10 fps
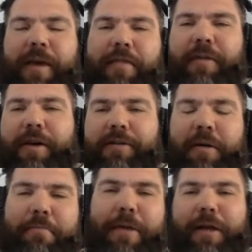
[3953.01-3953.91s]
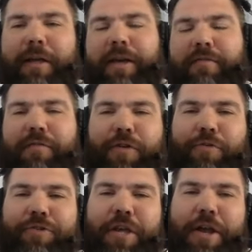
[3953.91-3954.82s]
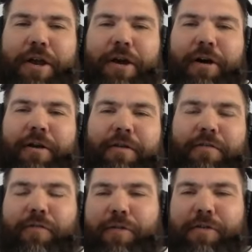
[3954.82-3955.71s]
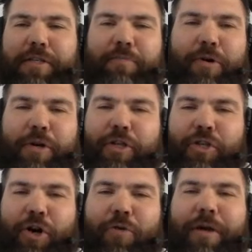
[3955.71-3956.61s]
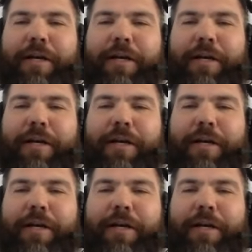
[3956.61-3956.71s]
There's a million views here for yeah. this buggy choke.